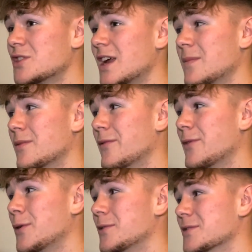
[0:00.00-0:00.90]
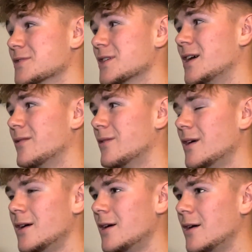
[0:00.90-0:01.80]
cheap and food and stuff,
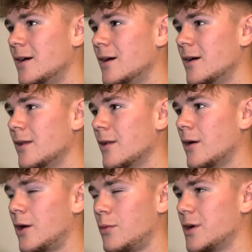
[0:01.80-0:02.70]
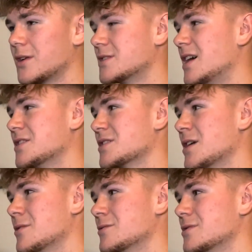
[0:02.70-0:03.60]
I work at
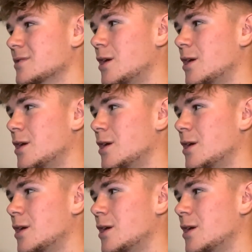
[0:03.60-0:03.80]
Tesco's.